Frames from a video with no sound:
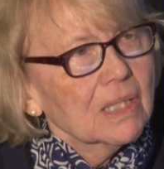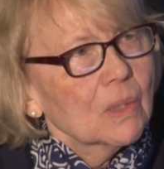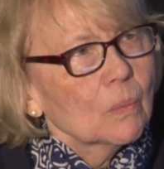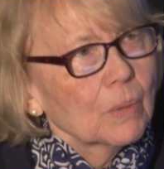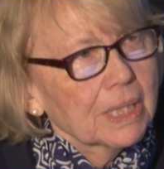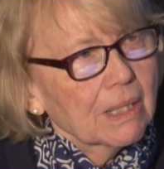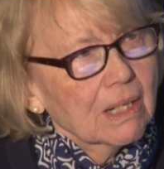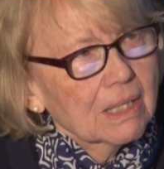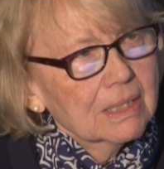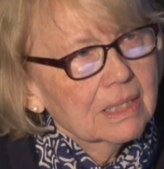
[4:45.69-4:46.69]
We
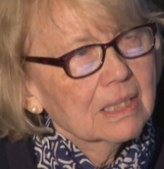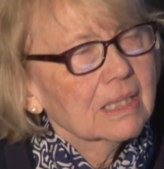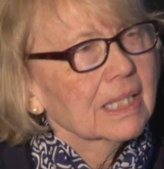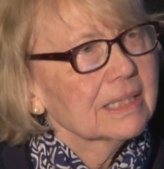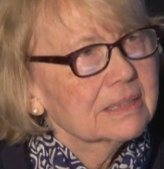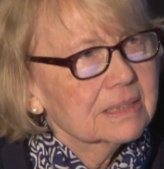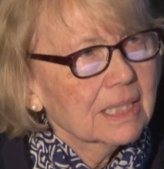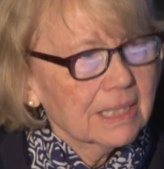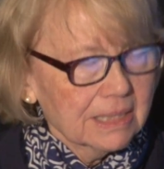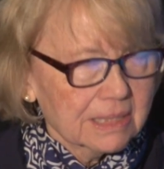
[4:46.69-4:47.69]
are a
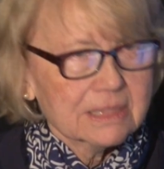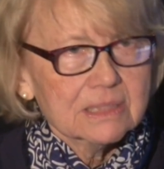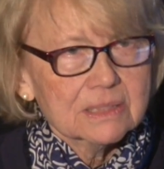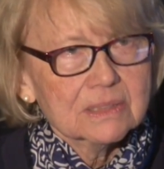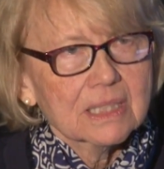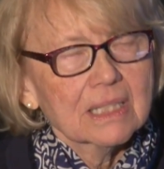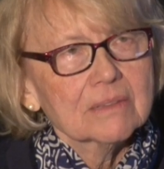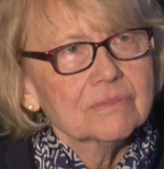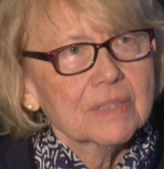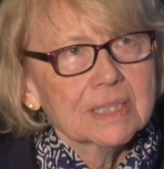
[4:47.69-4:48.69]
study that's
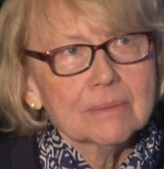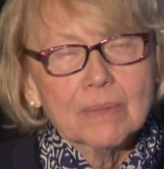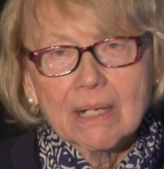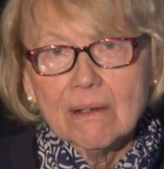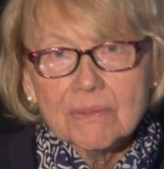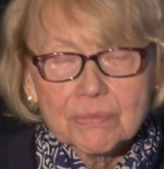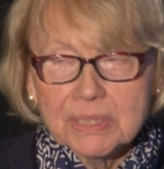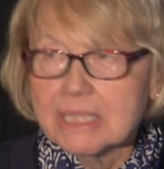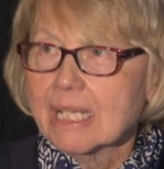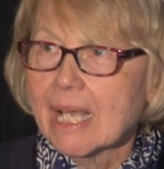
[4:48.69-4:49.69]
funded by all 3
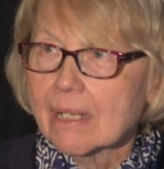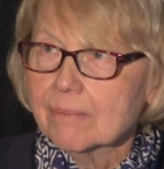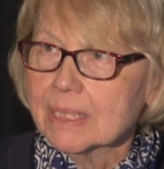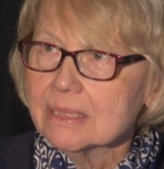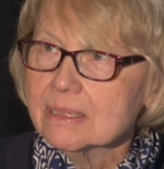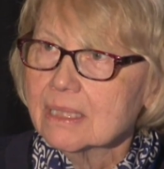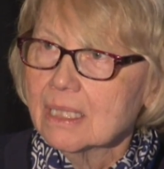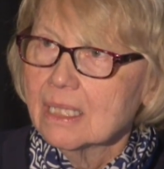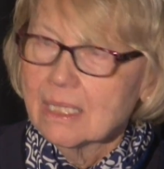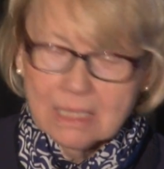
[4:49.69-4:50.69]
academies,
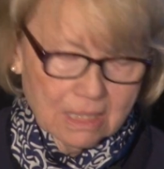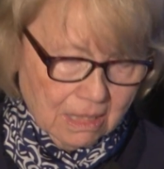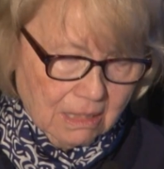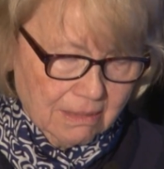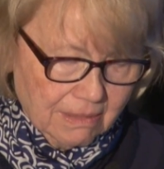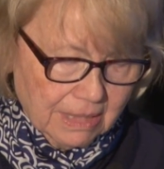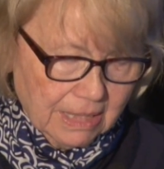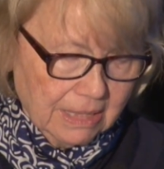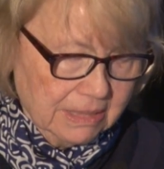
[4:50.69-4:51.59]
the